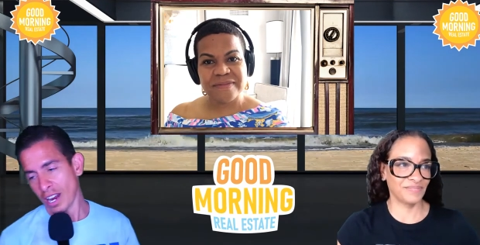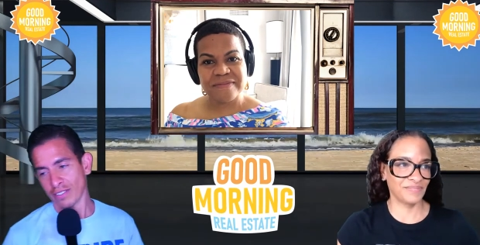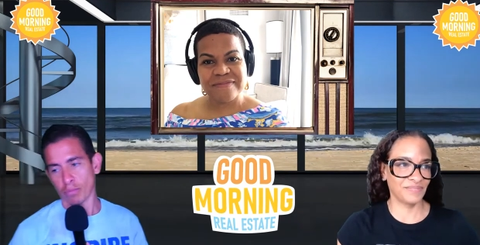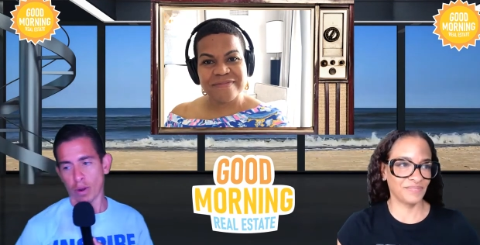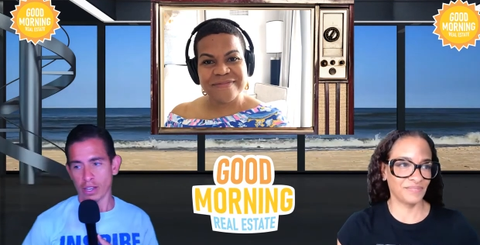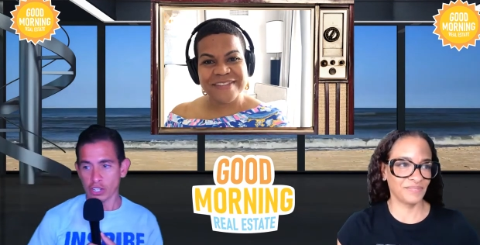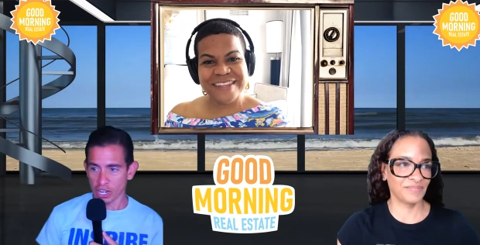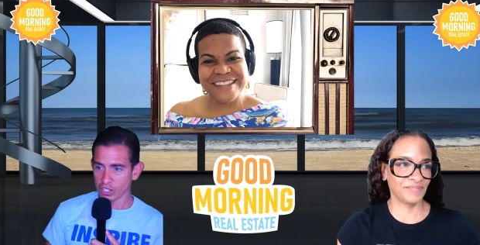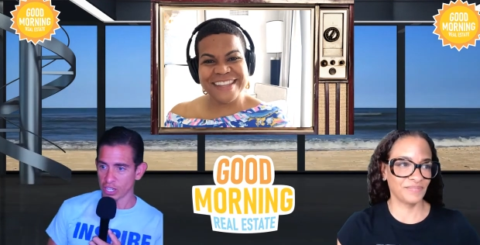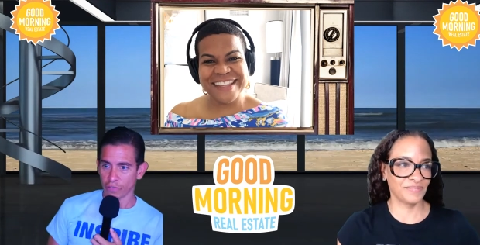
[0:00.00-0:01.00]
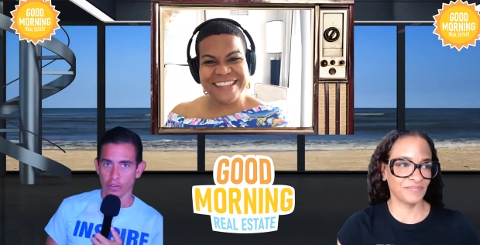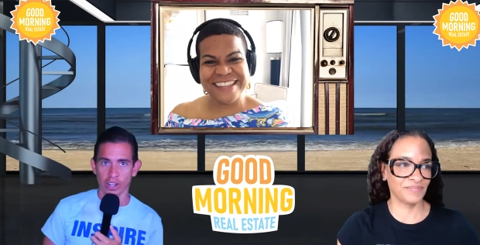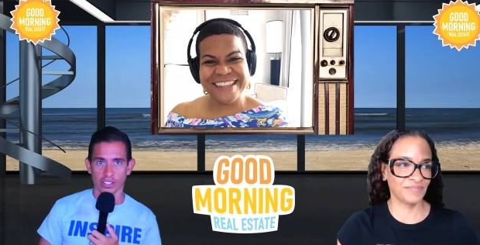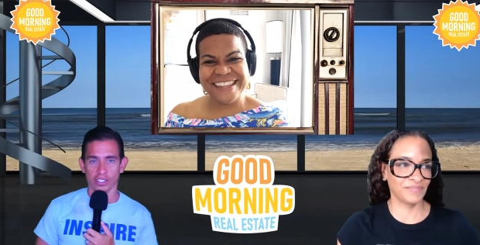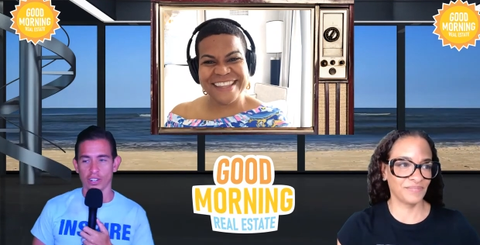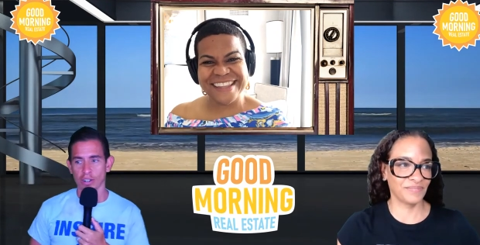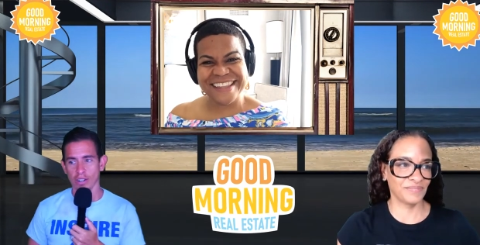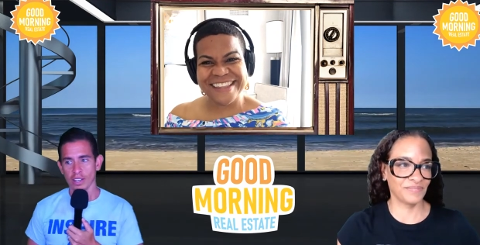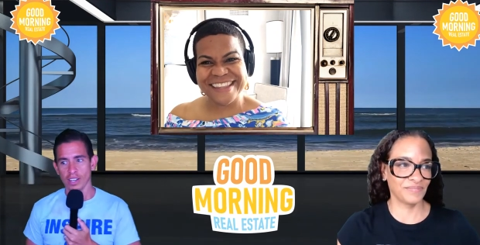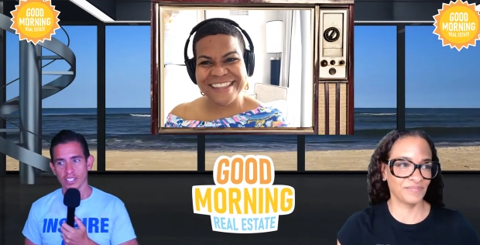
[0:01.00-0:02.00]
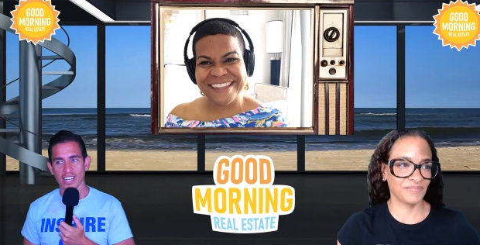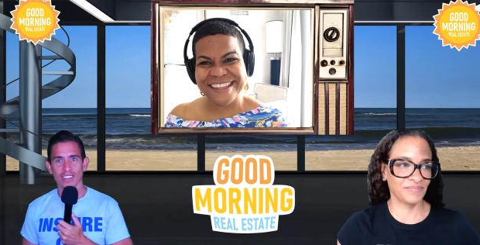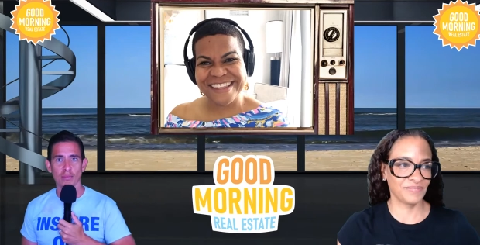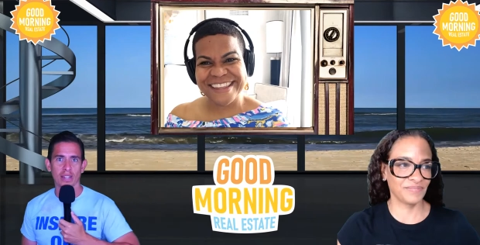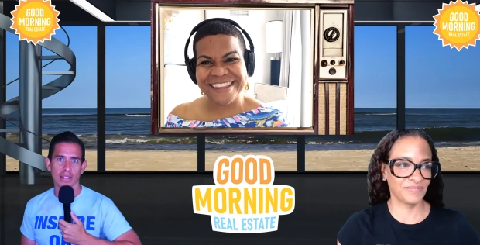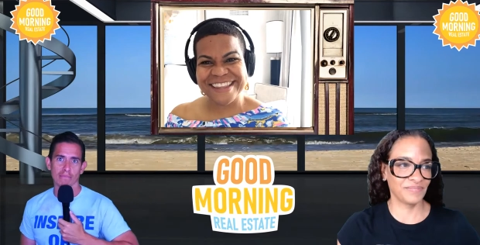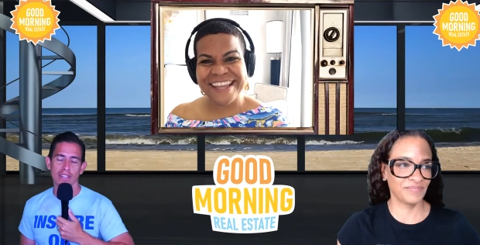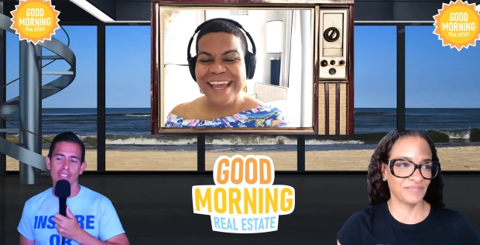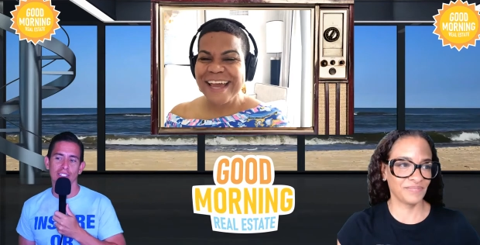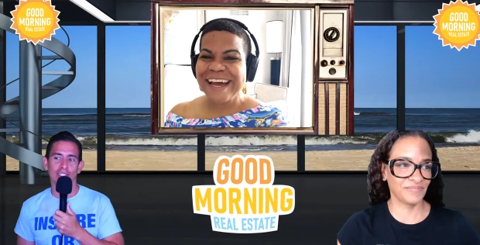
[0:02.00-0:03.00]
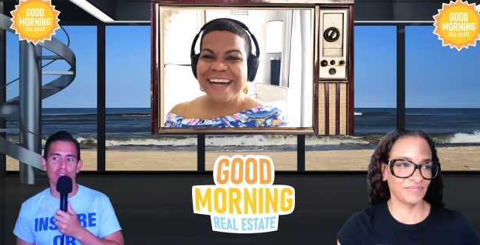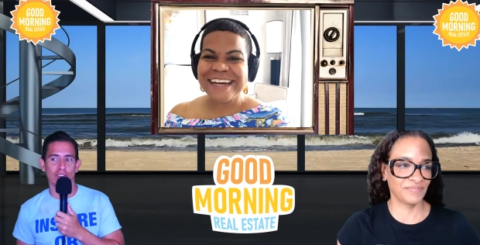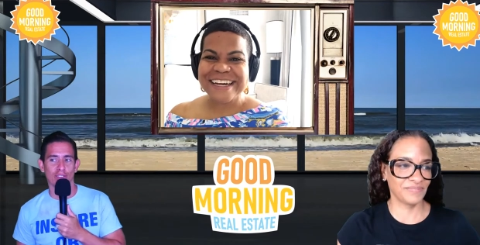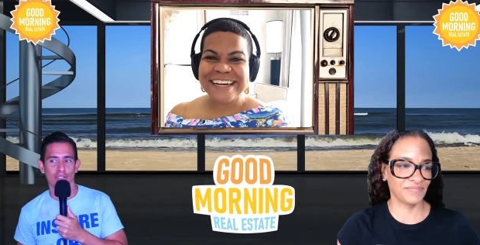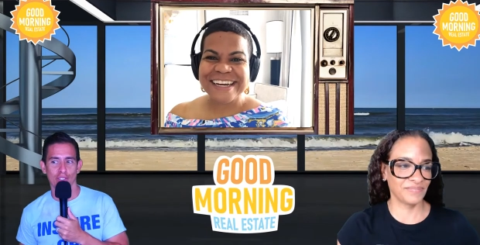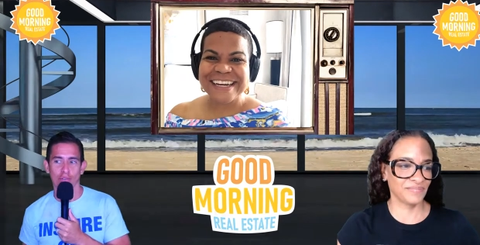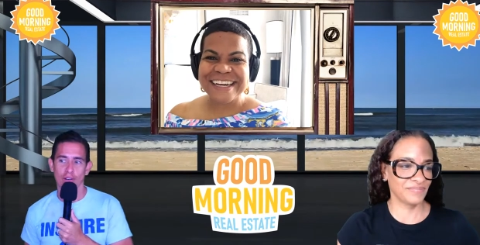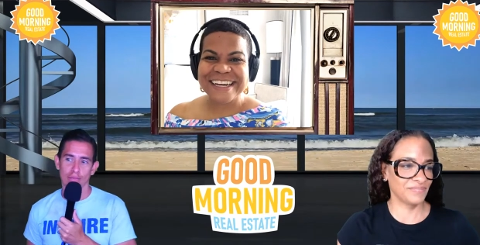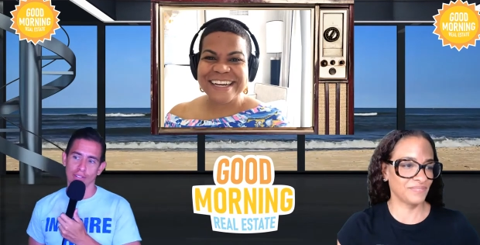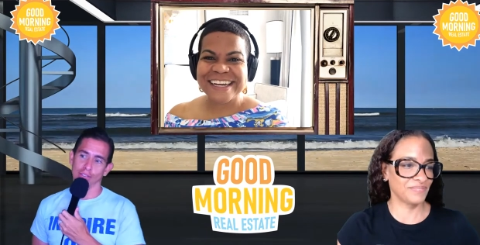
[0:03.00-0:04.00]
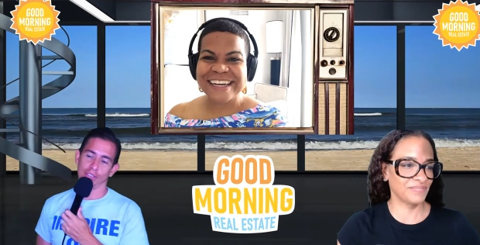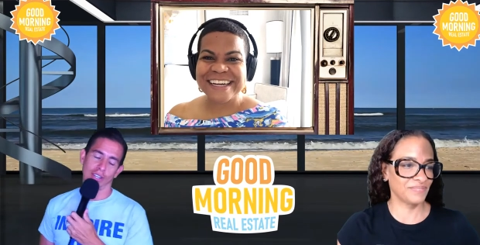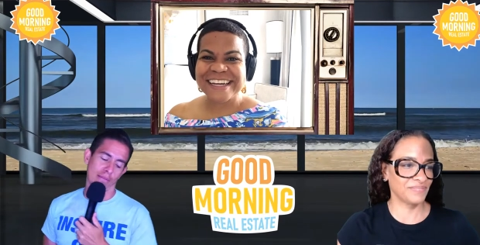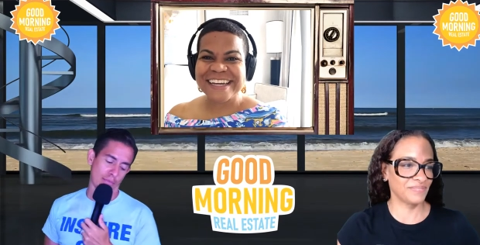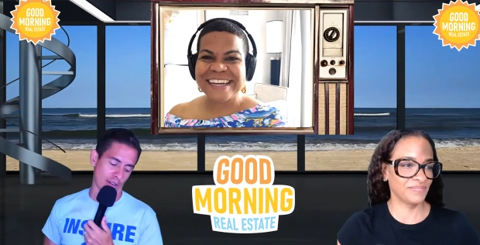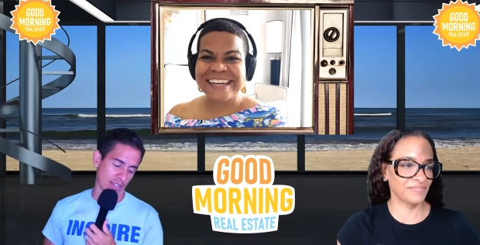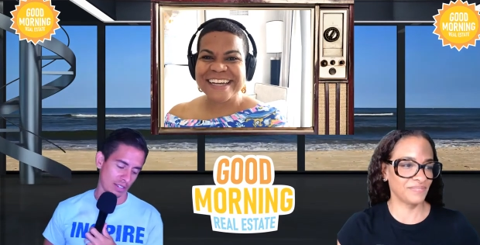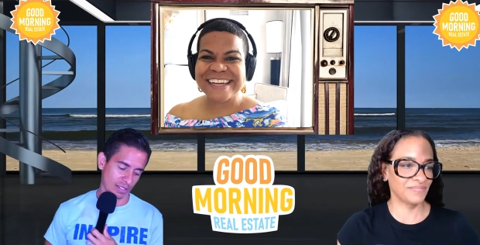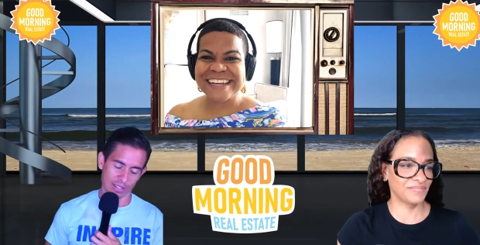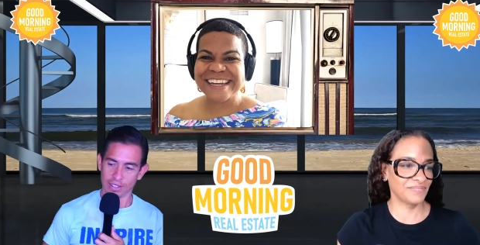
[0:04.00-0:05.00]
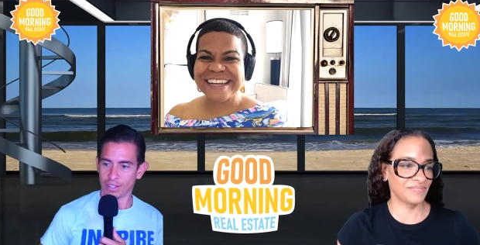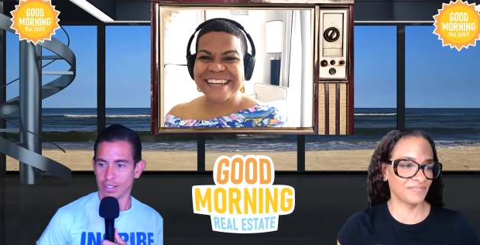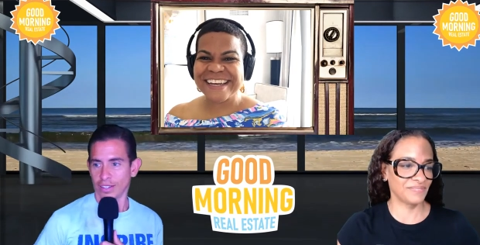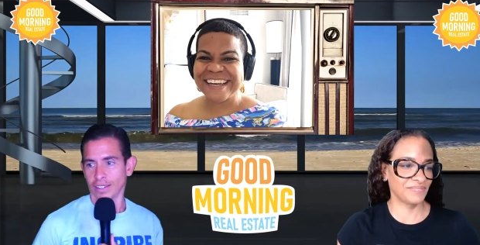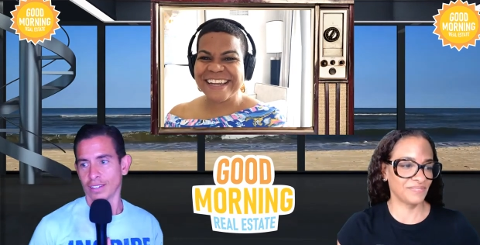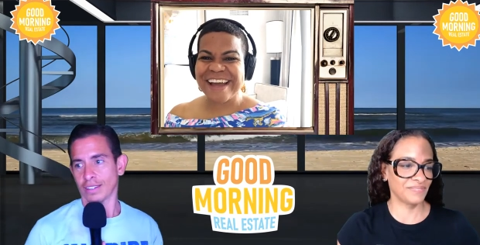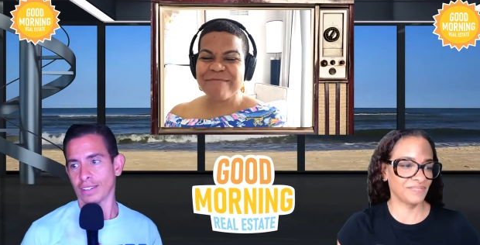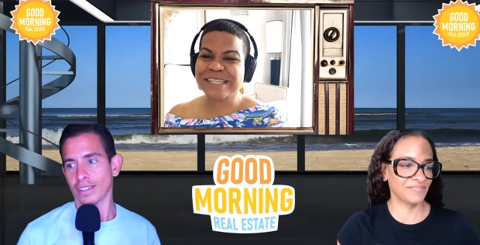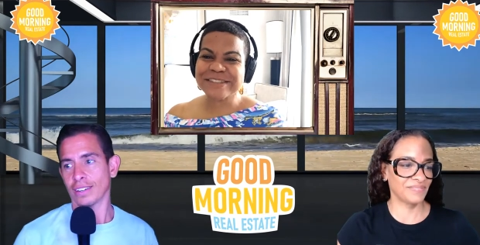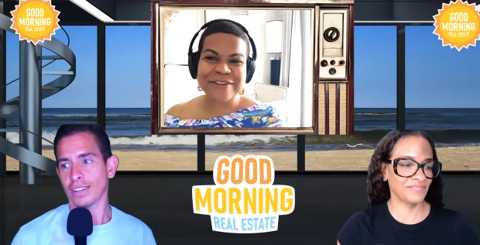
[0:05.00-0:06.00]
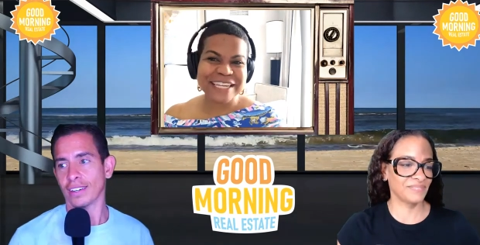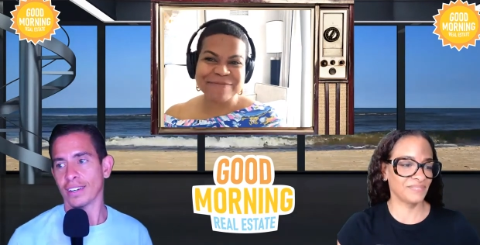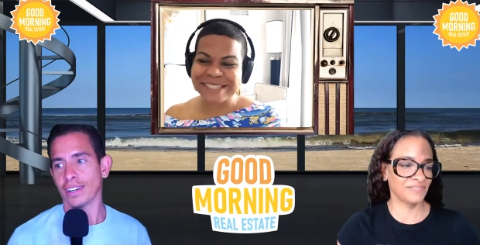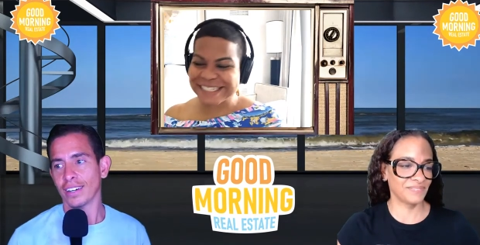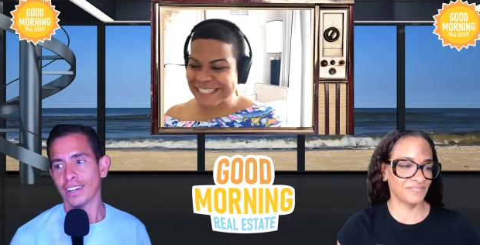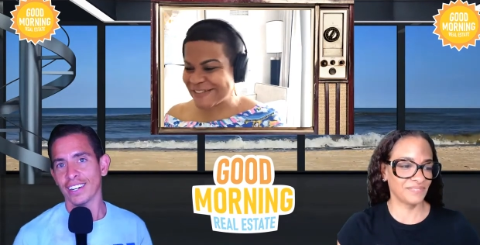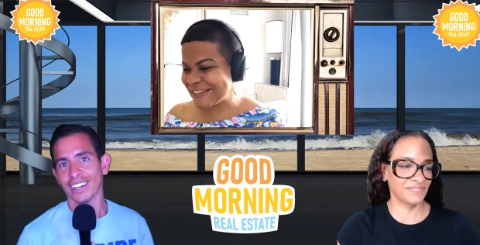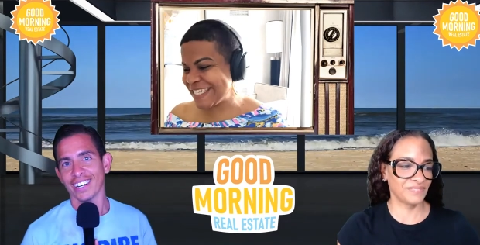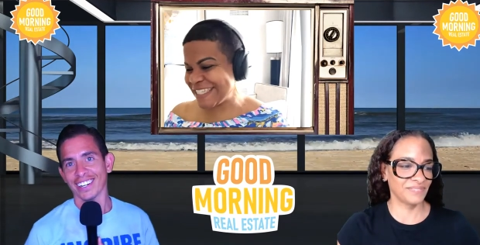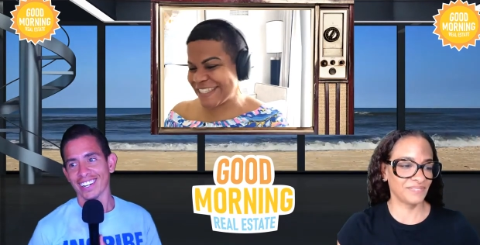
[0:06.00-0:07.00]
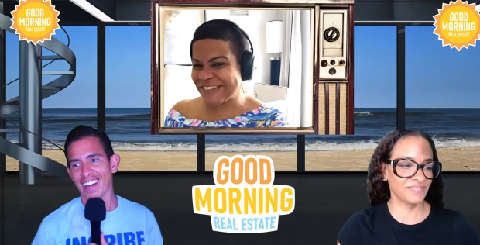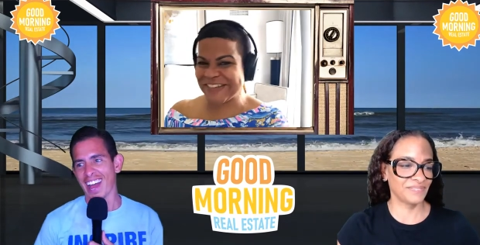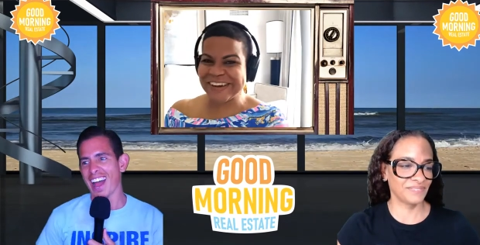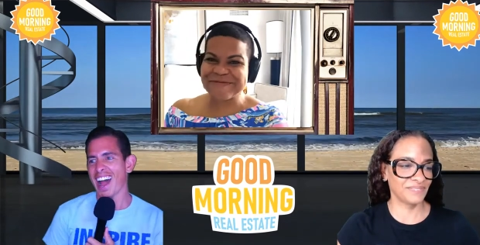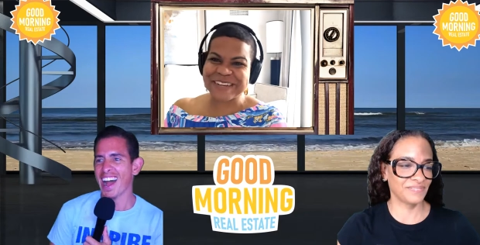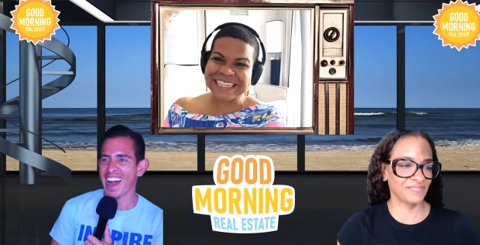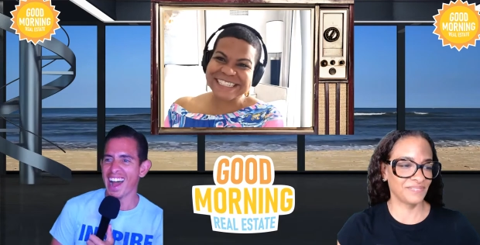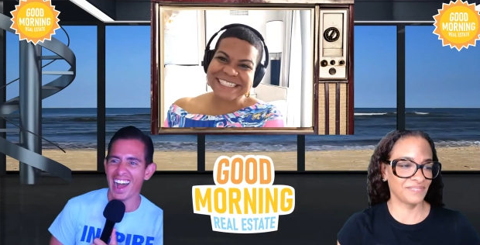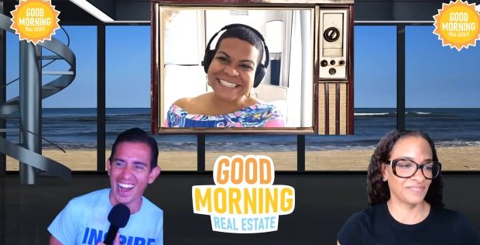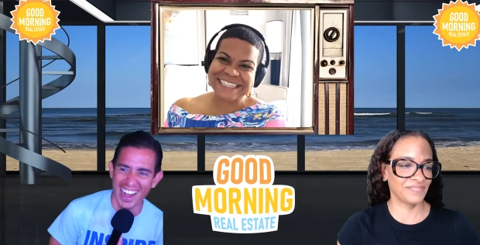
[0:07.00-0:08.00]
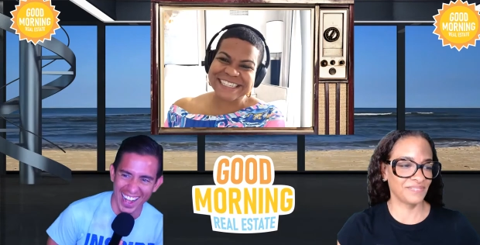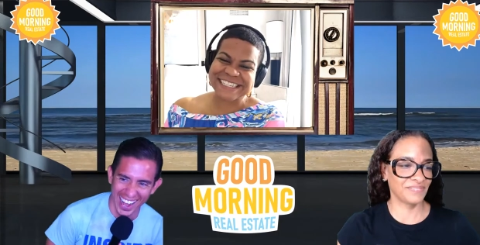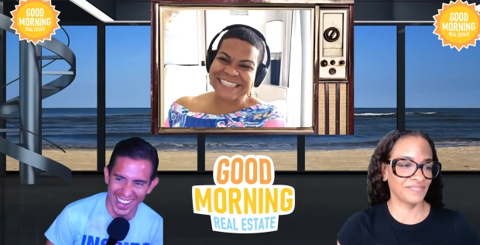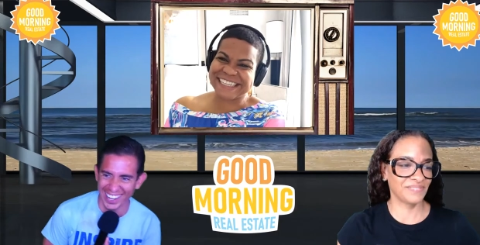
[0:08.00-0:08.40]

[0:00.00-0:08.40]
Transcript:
Speaker 1: you're going to have to probably change that for next year it's going to have to be like mid six figures in 12 months or something marki
Speaker 2: i'm just going to keep it six figures in 12 months